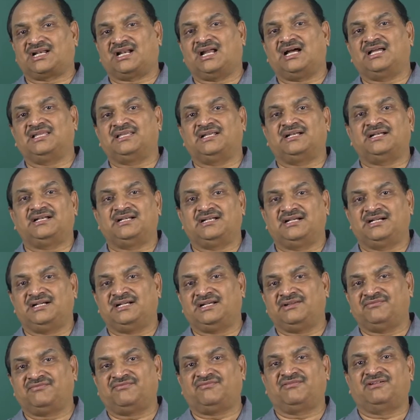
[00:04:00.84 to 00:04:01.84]
rather
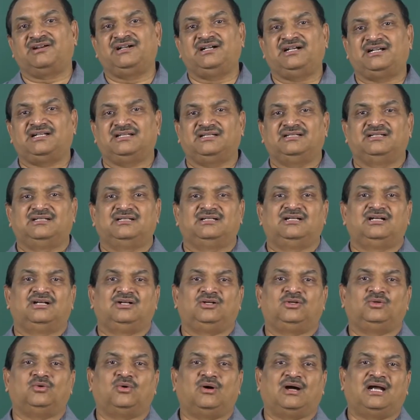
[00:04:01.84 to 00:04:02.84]
different
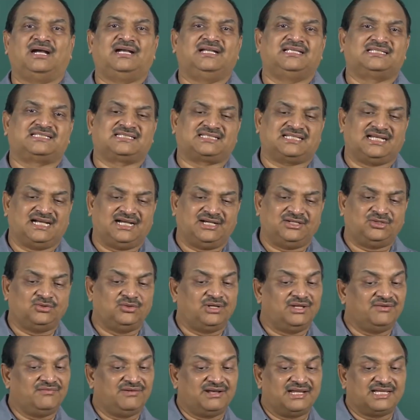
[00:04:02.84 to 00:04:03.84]
to understand. You
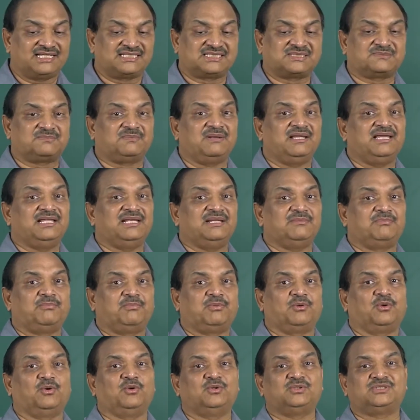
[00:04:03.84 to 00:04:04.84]
never explain a
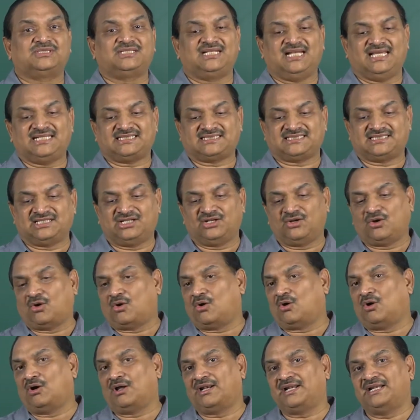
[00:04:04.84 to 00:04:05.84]
prose lesson
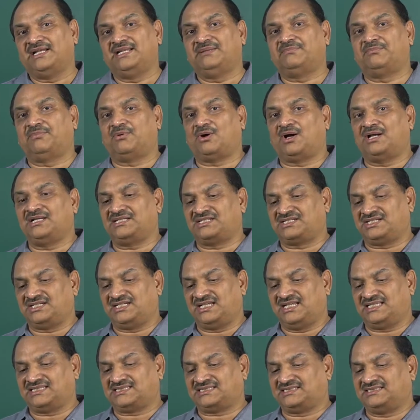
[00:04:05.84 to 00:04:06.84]
or any poetry
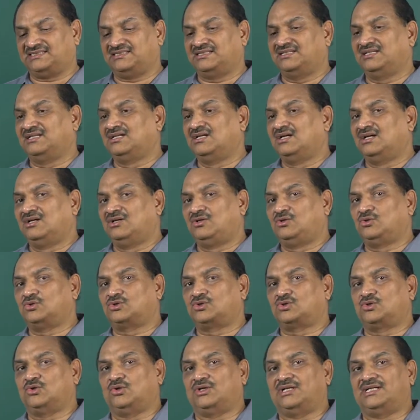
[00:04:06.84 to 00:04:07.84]
lesson to
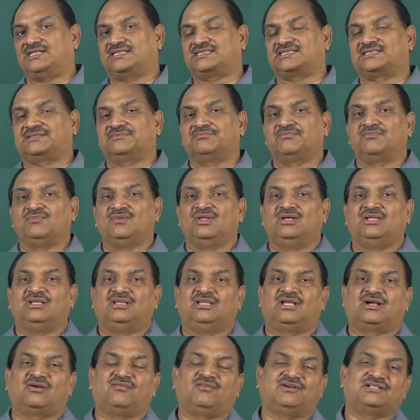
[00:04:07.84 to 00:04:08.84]
students.
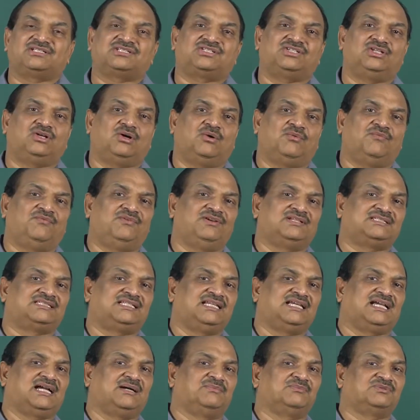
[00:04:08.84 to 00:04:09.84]
The question
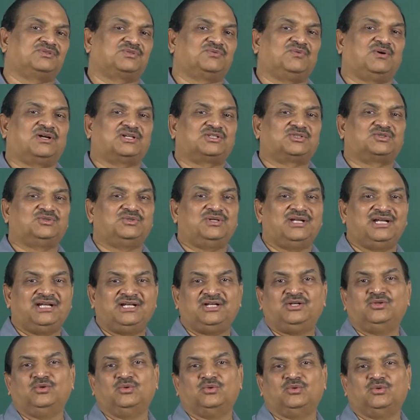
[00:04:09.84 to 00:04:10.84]
obviously comes, what should I
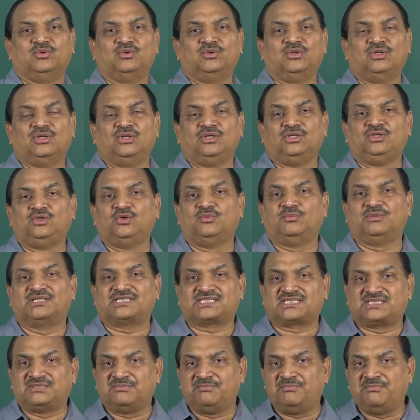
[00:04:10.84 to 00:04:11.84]
do? You
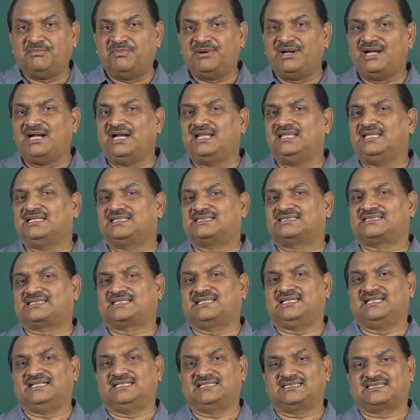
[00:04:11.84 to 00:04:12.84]
must build the
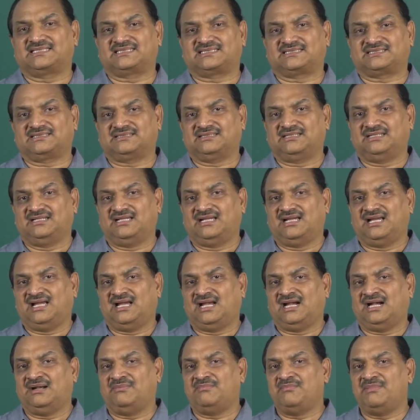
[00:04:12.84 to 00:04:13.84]
skills
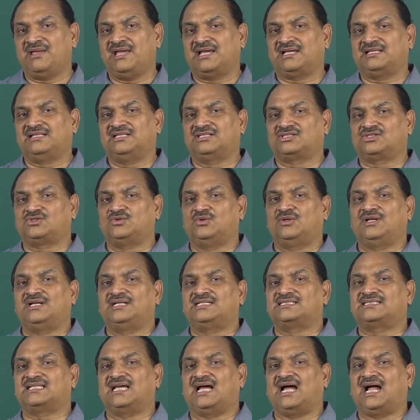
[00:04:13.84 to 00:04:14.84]
and make the
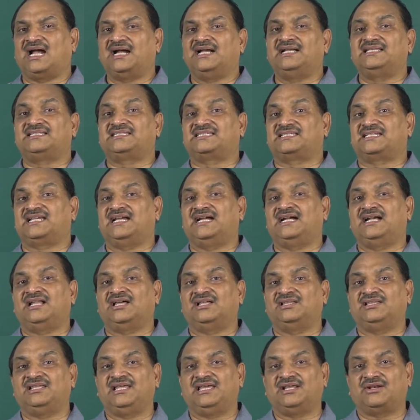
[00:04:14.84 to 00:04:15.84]
students understand
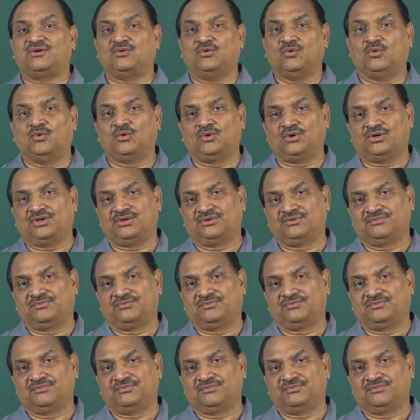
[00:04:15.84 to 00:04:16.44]
on their own.